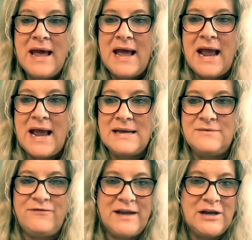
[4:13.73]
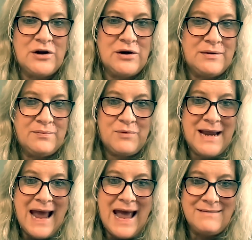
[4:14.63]
and figured we
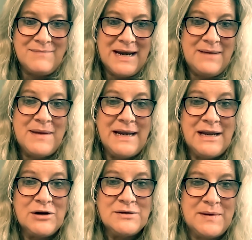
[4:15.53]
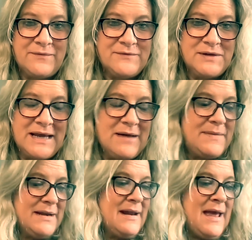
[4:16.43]
had many, many years left with him.
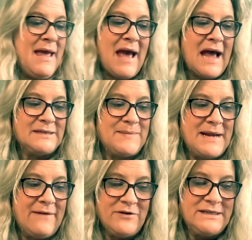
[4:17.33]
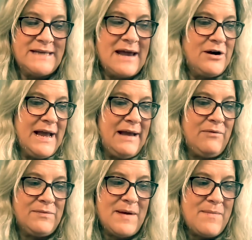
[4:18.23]
And I spend every Saturday
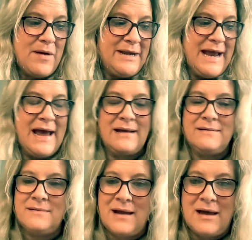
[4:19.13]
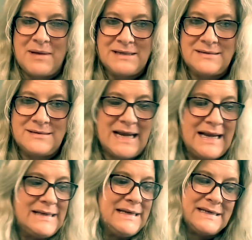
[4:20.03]
with my mom and dad. I
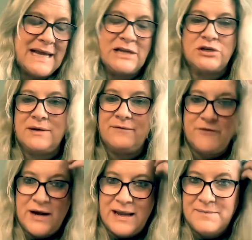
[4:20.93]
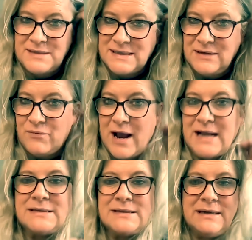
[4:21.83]
take dictation for him as he
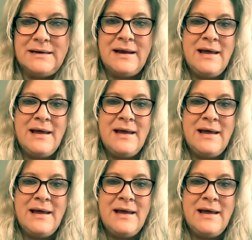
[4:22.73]
writes and